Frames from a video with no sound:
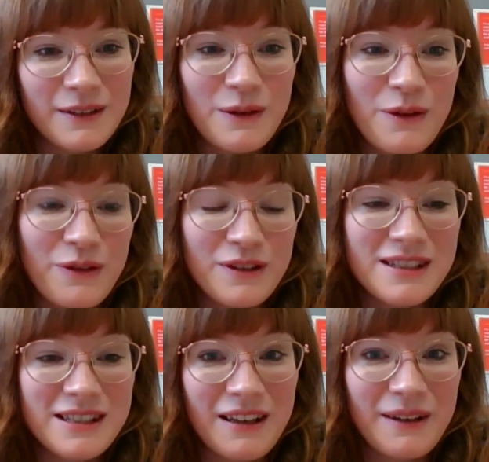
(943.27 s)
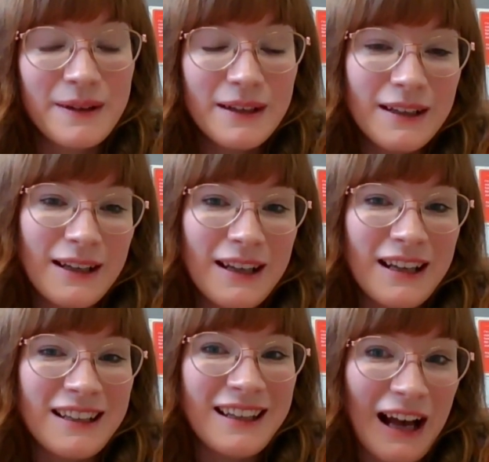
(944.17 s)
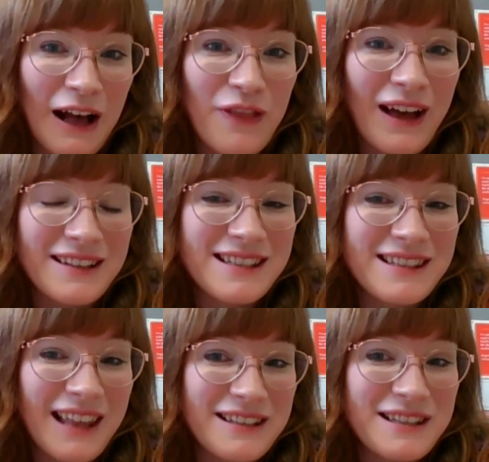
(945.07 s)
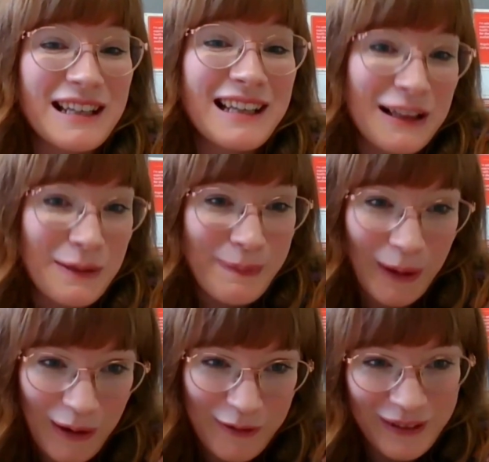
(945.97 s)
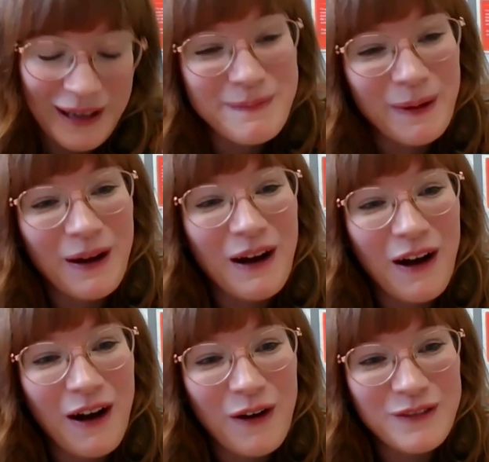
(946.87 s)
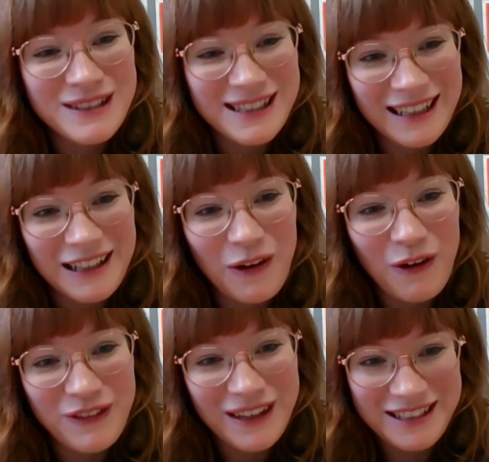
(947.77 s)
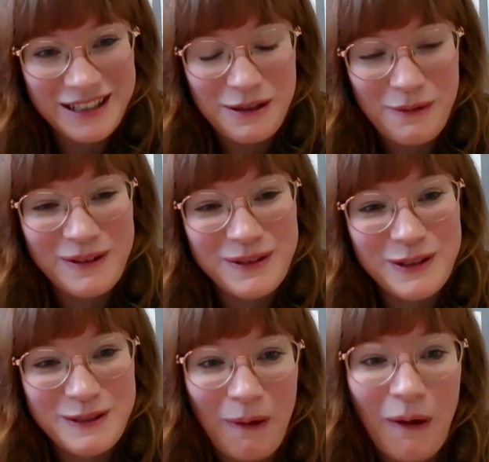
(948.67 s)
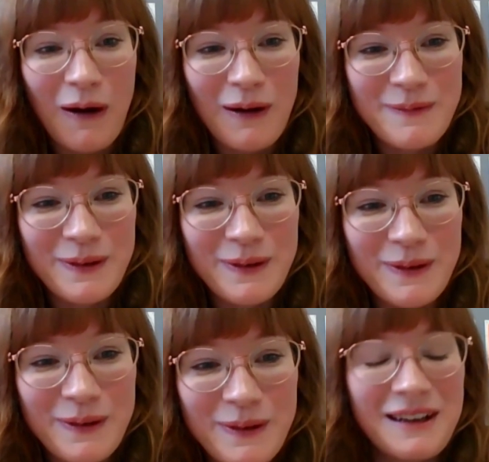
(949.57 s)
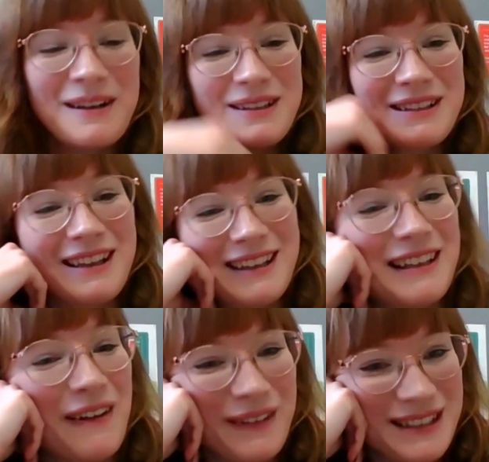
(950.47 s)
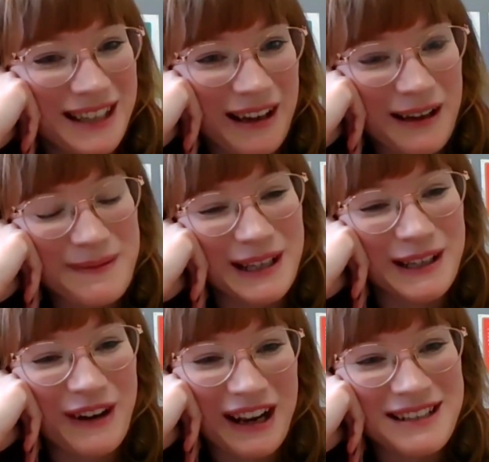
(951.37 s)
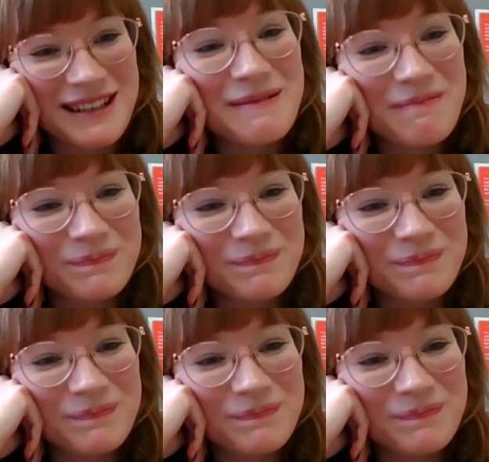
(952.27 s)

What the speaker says: authored. So yeah, that's a little part of it, but obviously a lot of the issues that we've talked about are more like long term and ingrained.